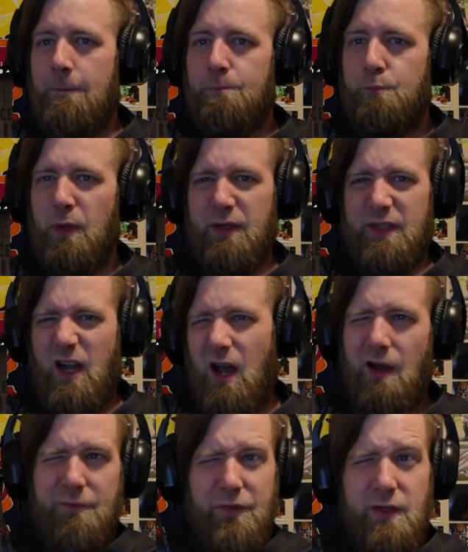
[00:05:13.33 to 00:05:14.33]
but
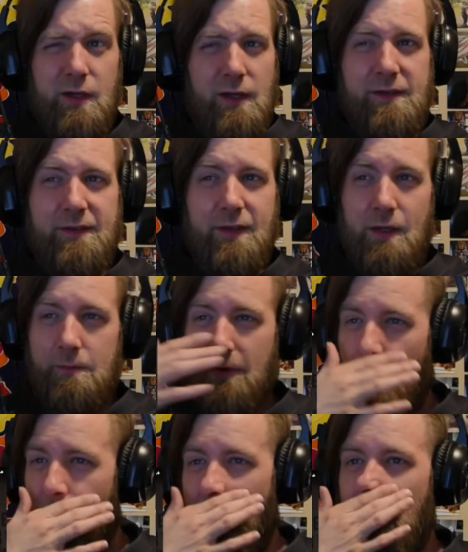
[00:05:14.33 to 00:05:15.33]
confident at the same
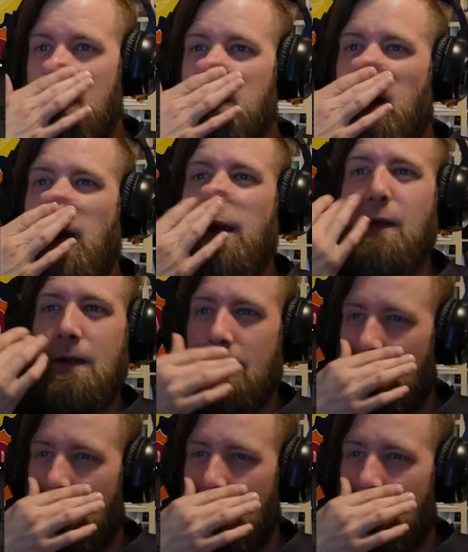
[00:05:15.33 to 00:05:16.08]
time. Like